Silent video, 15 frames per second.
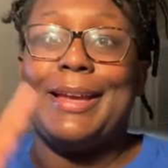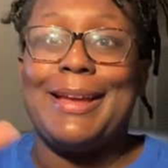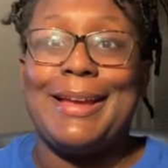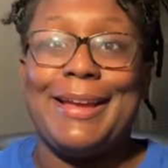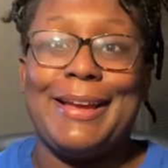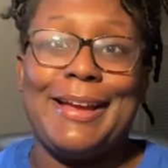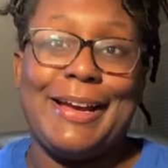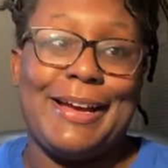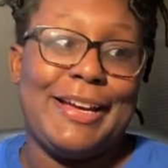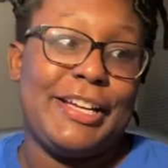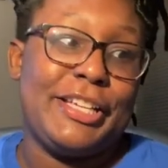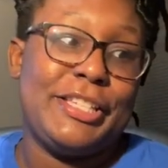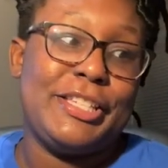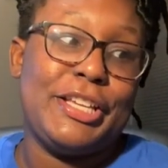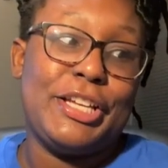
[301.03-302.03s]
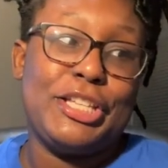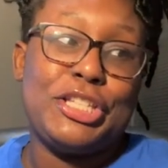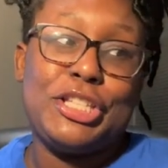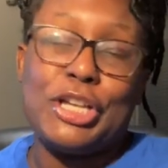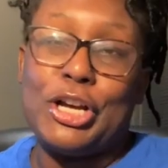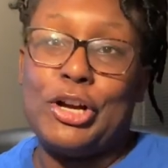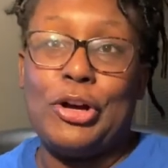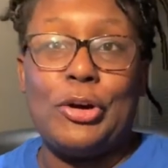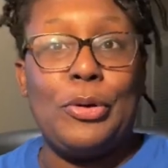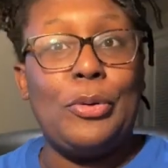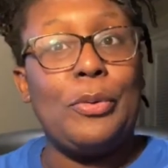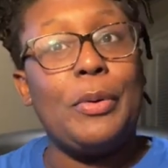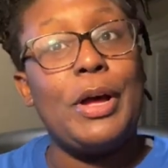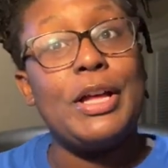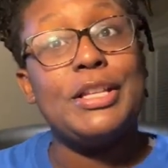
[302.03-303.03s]
Hey guys,
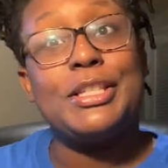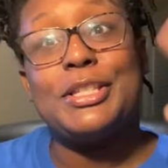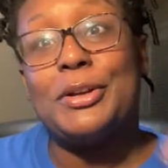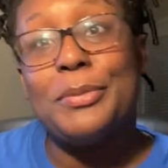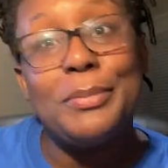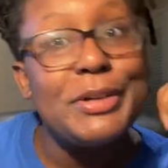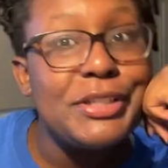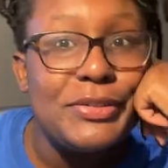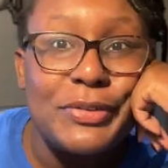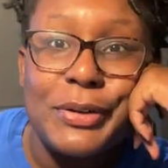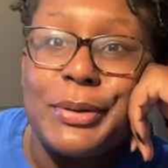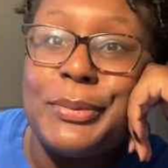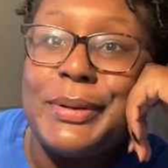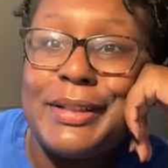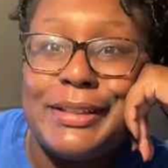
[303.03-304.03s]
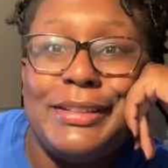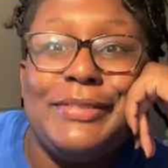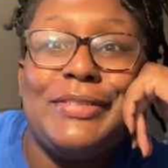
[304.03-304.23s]
so much for a weekly